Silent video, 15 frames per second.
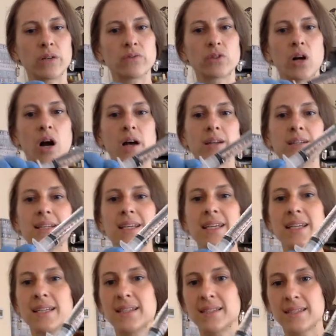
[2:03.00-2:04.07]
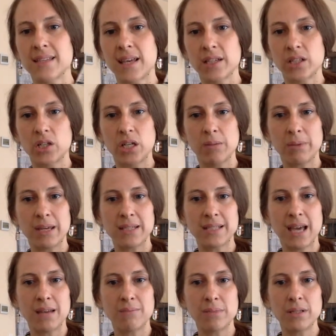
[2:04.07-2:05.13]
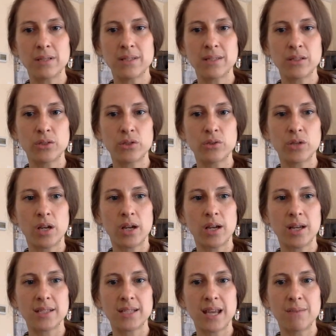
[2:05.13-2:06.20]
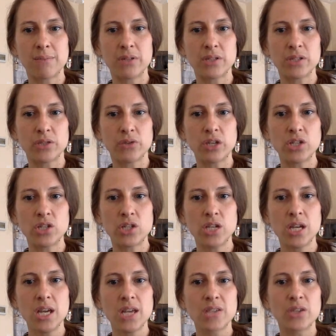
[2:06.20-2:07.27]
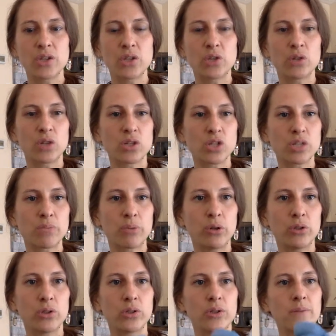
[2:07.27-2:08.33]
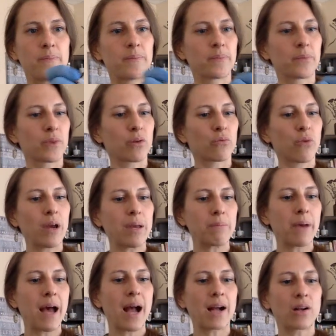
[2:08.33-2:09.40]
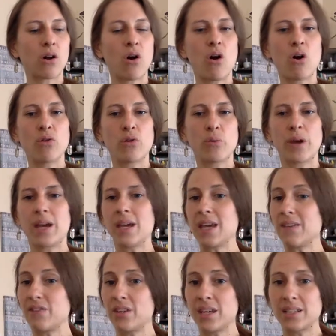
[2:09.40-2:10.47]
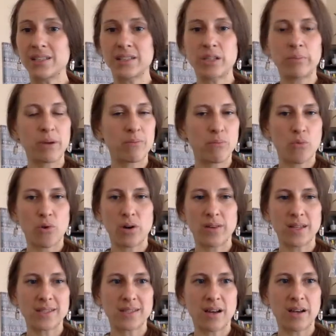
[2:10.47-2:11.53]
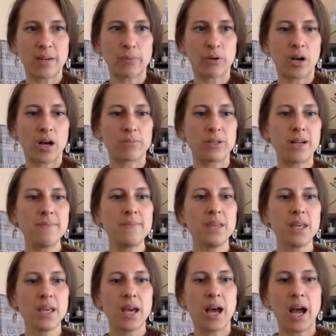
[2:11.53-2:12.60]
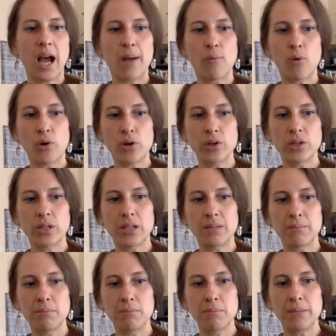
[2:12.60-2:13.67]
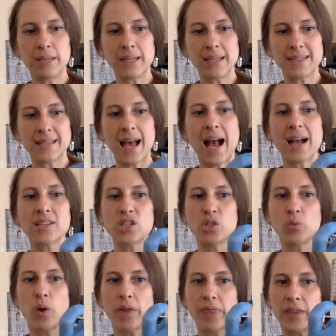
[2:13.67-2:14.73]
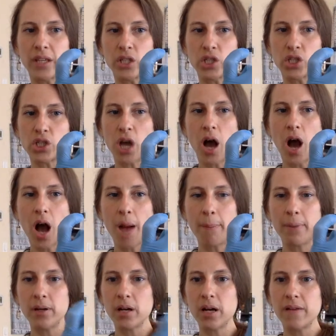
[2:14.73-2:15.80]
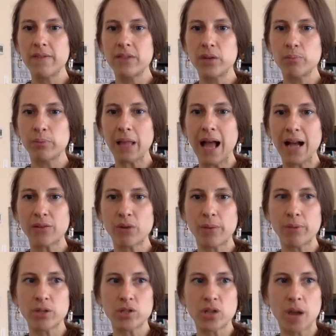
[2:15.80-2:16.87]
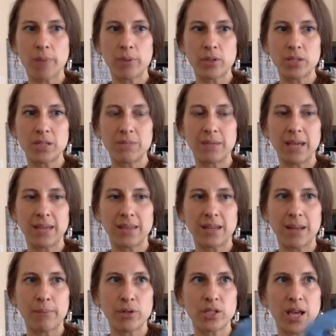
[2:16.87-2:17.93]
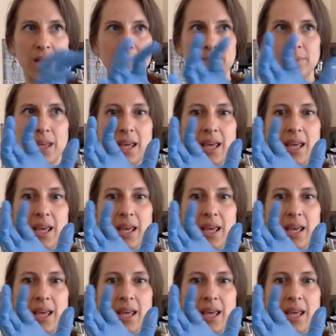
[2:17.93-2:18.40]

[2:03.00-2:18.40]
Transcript: have gotten is going to be a 10 mil syringe. So you can just pull right back all the way. If you get a little bit more, that's not a problem, or you can be exact. You want the top of the black rubber stopper to be at the number 10.